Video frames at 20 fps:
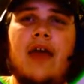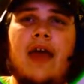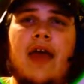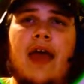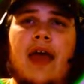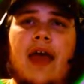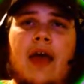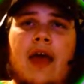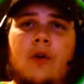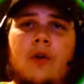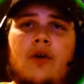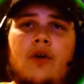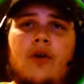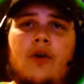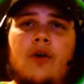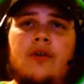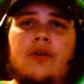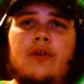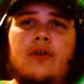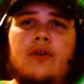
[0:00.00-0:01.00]
and we're
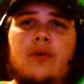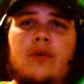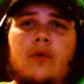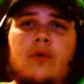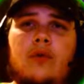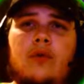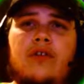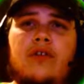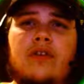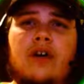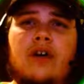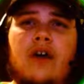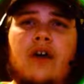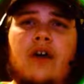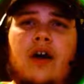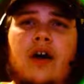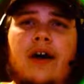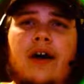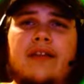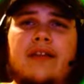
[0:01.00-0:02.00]
going to
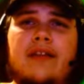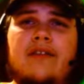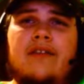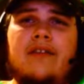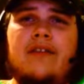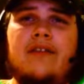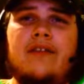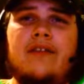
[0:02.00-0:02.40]
taunt.